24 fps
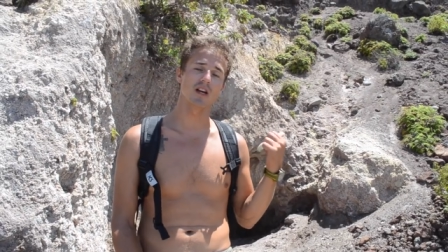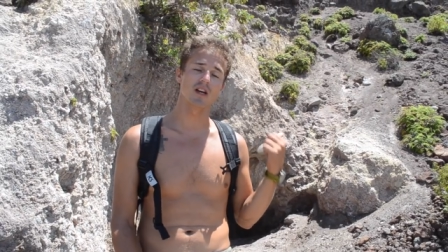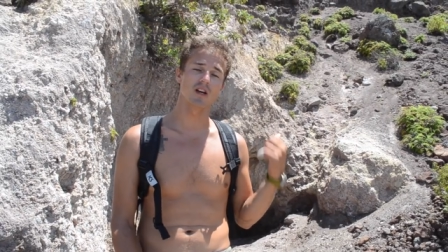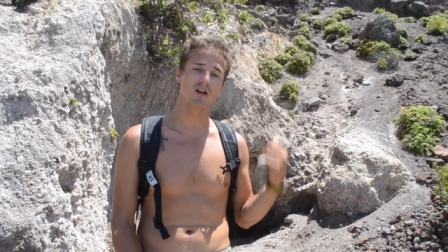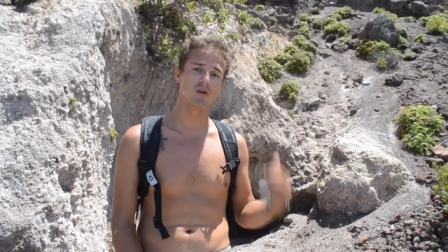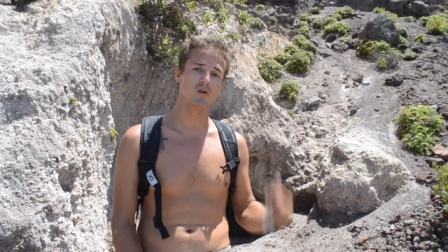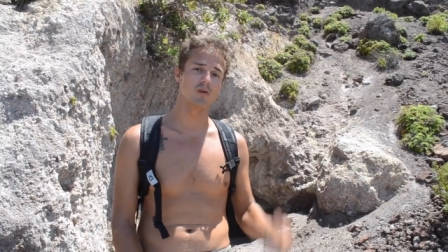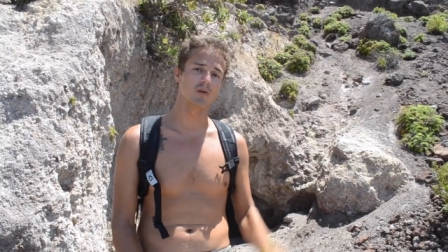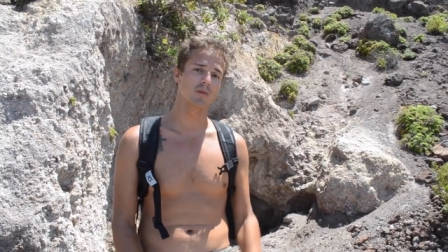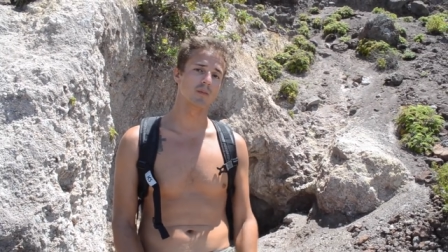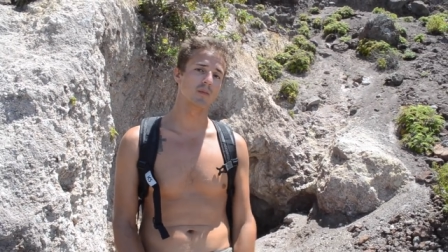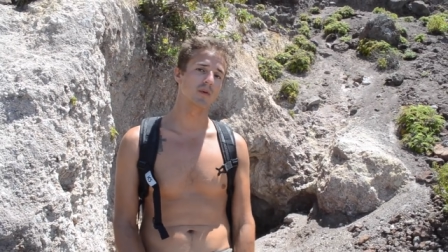and
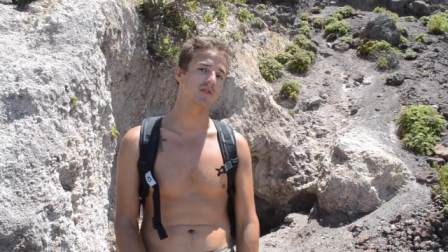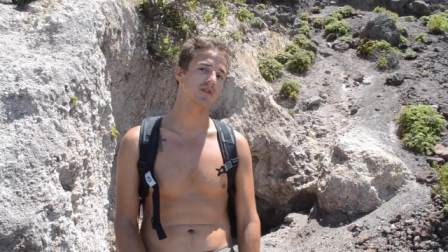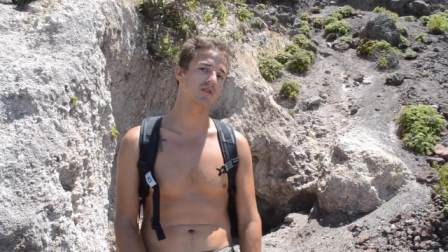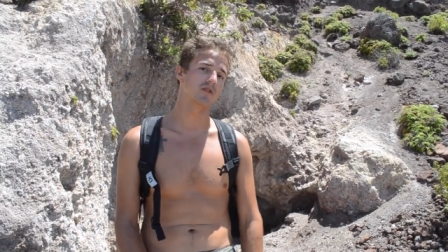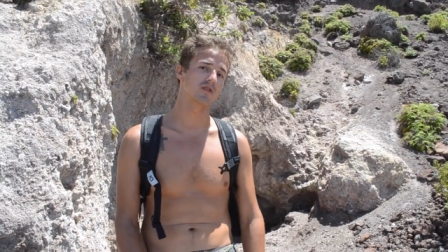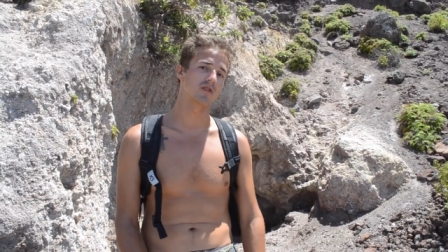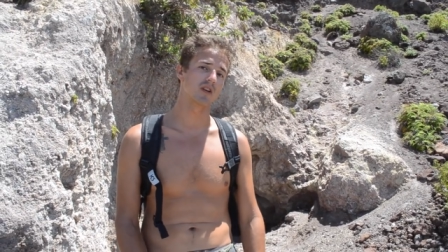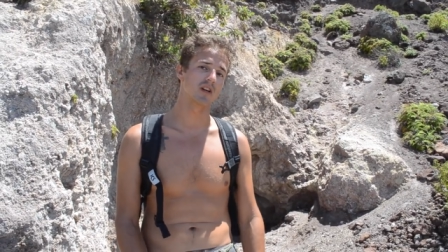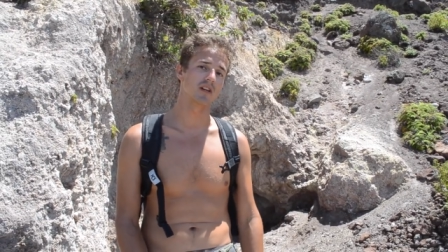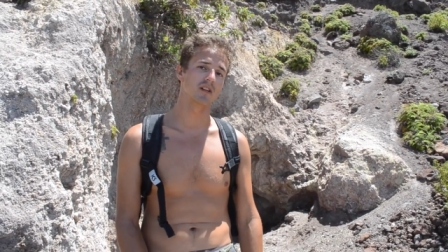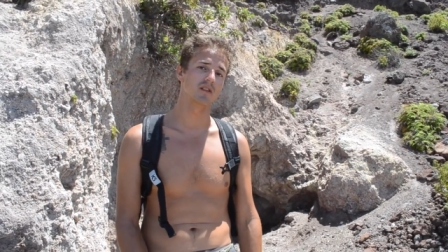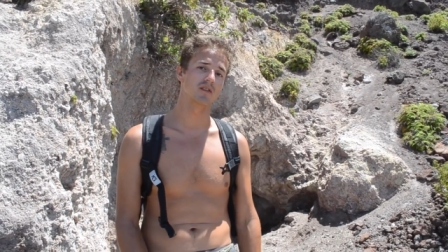go in with a piece of
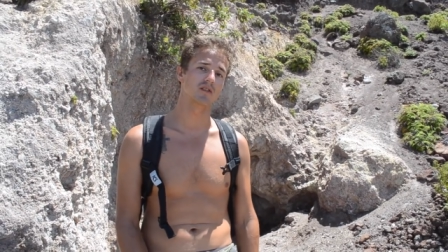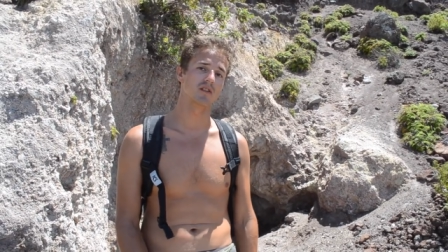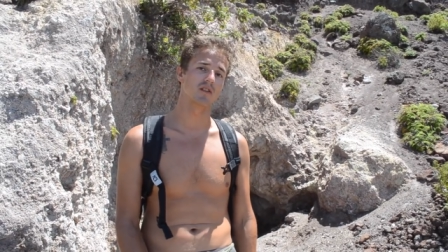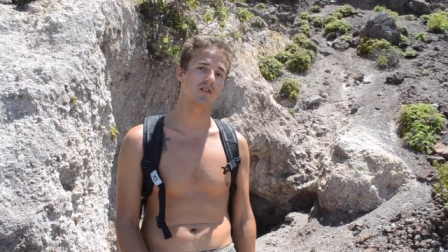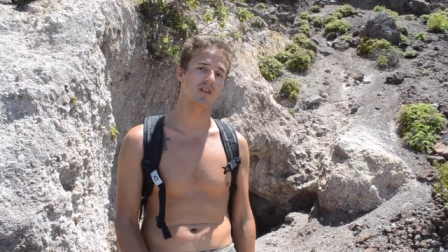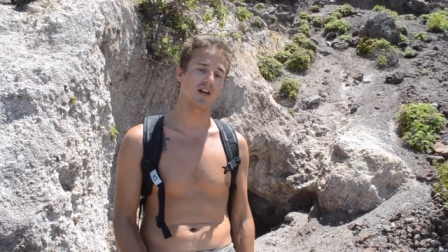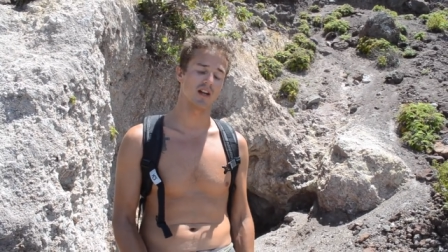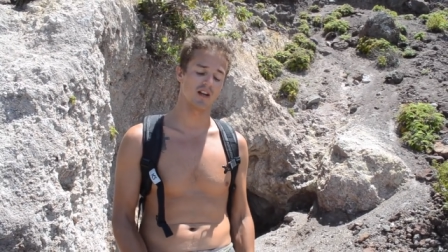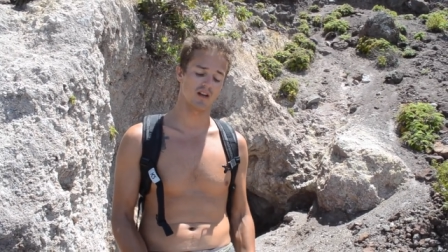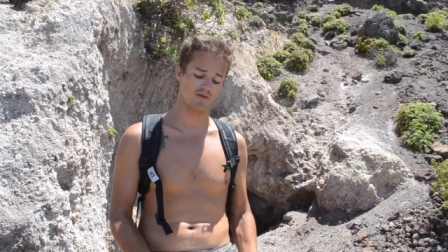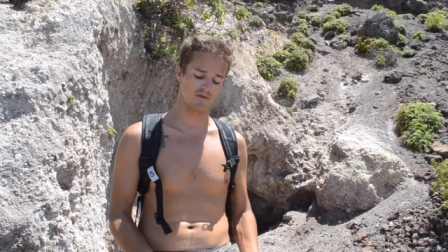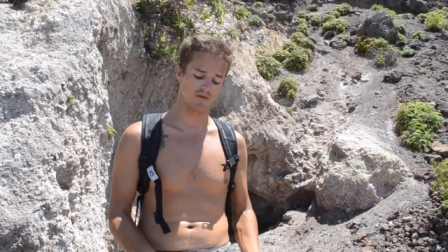string so
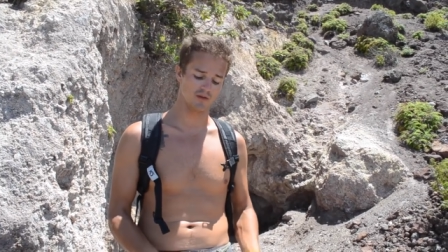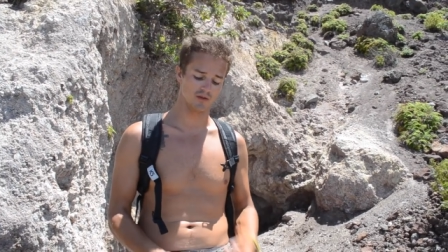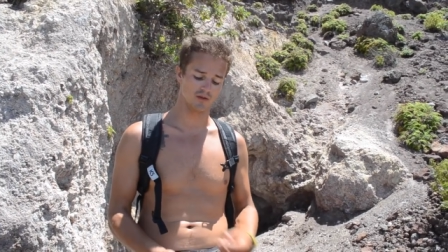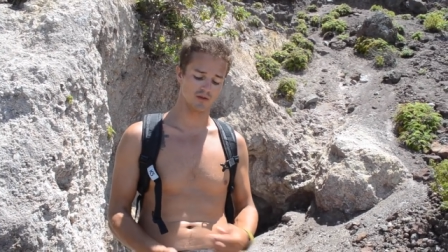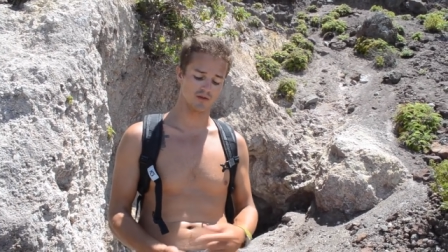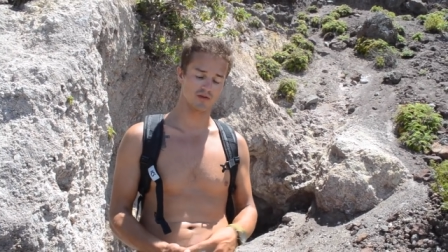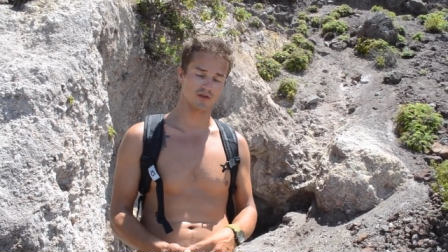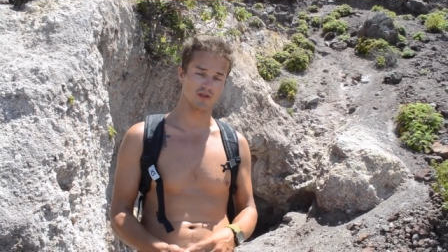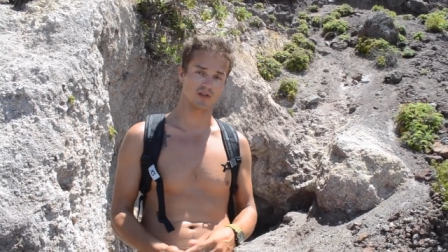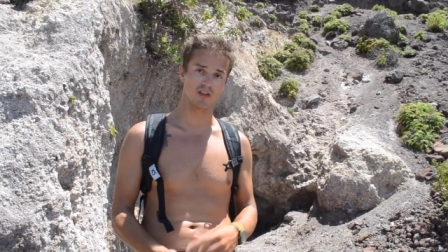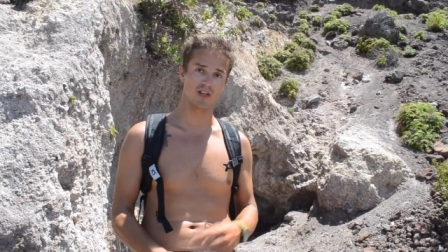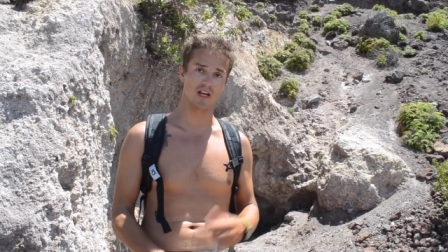that if you
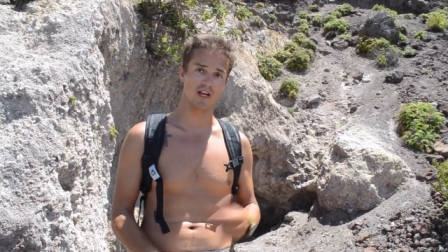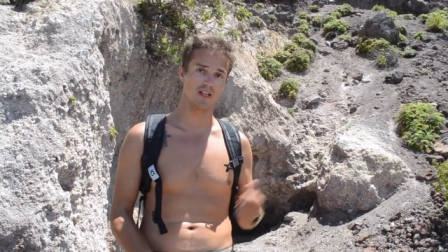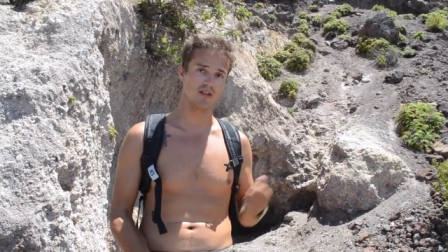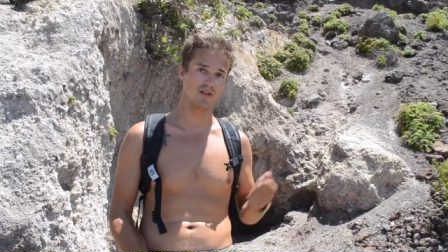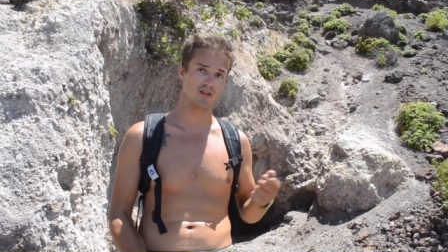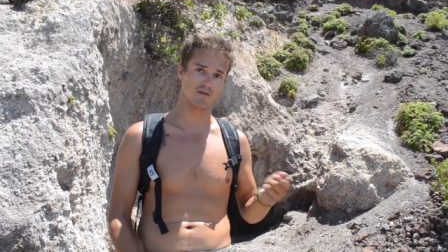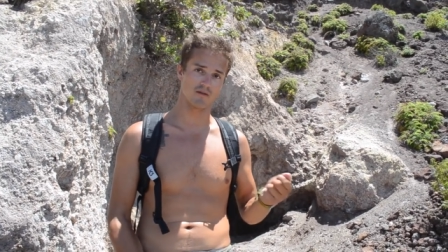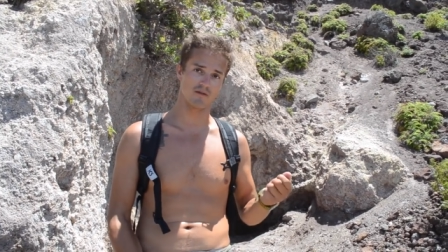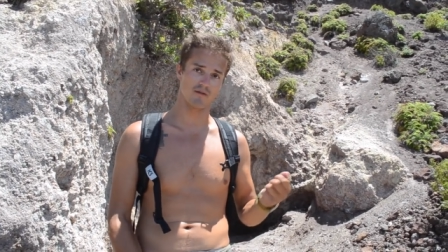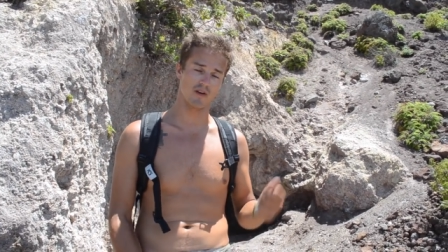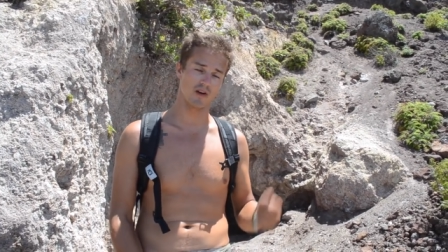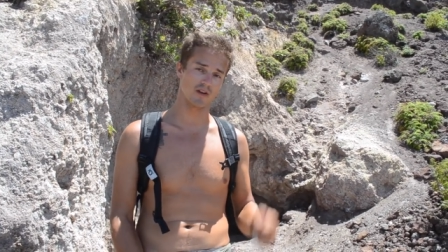lose your light, you
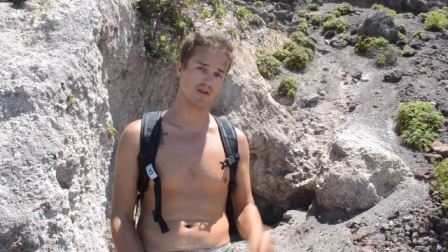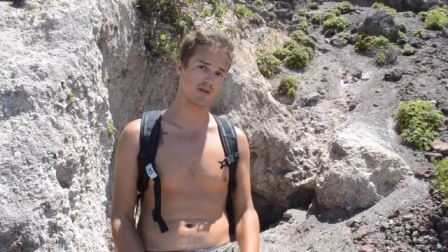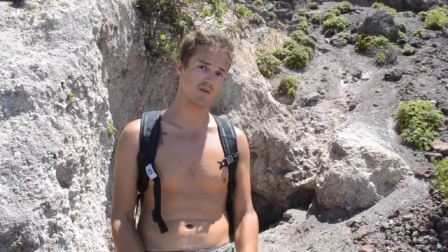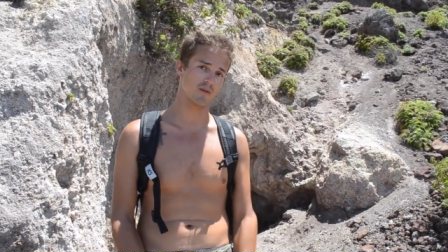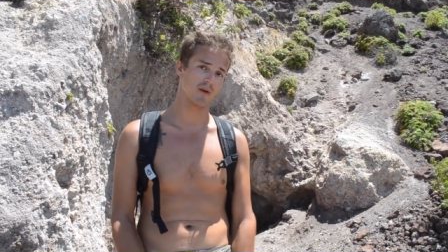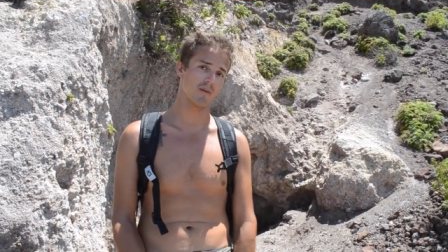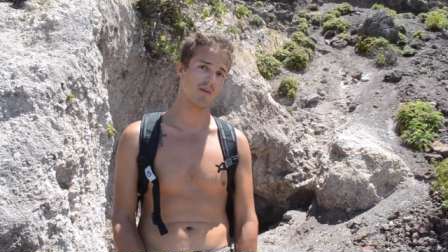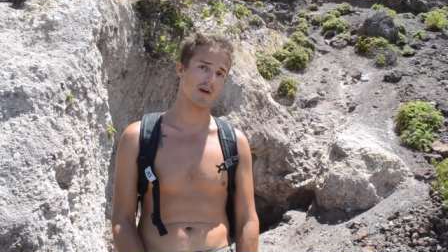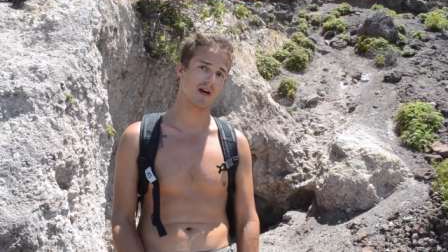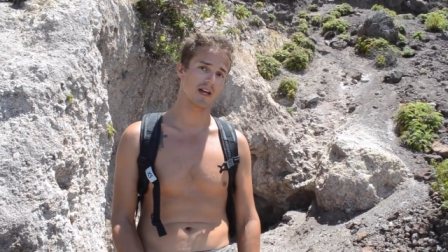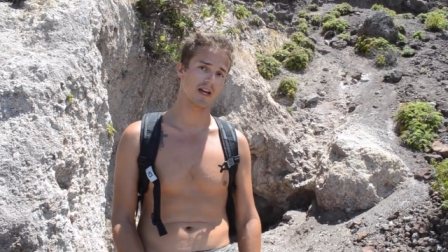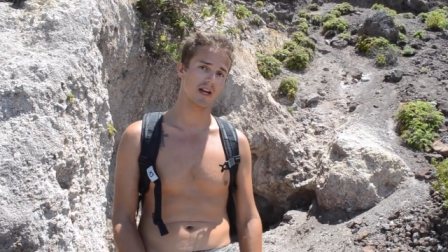can find your
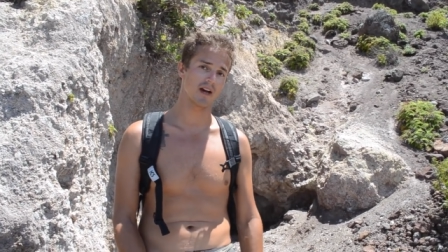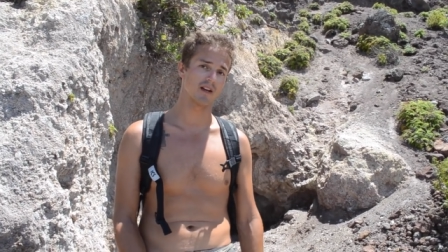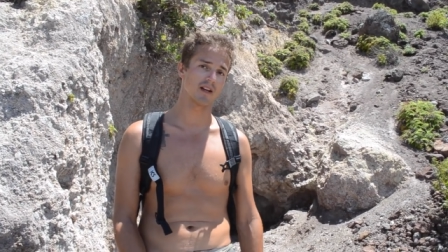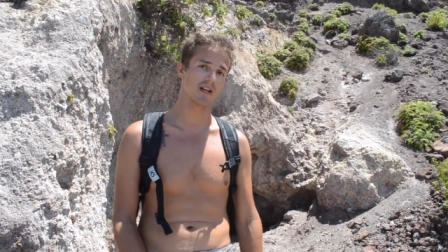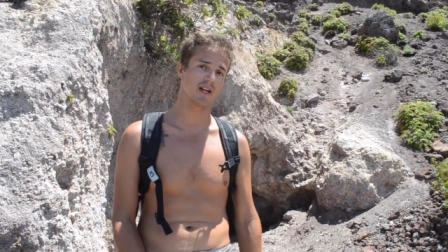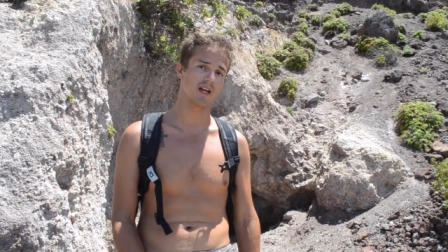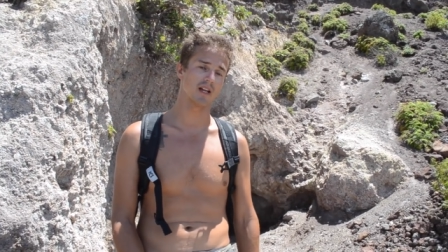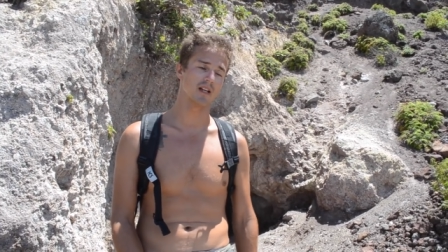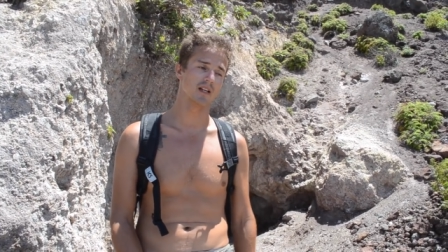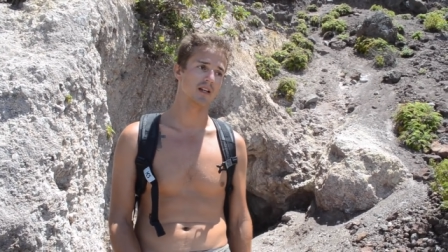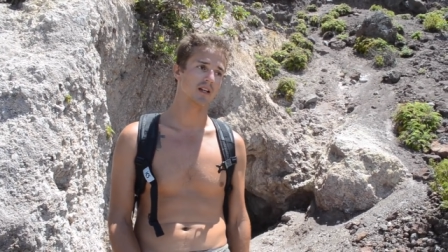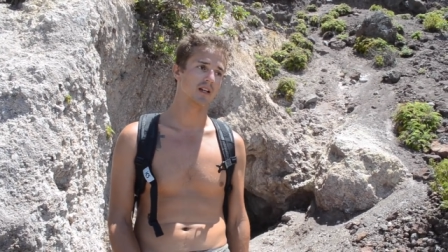way back out
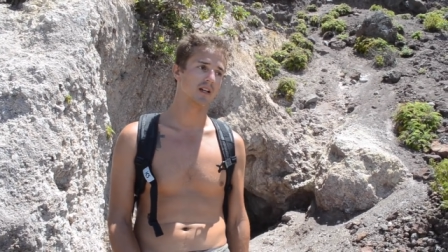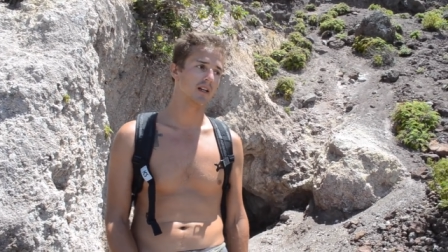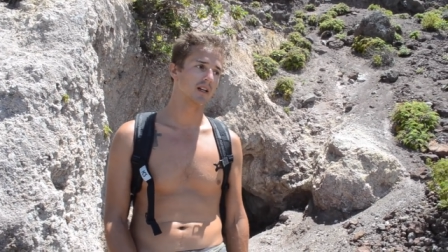again.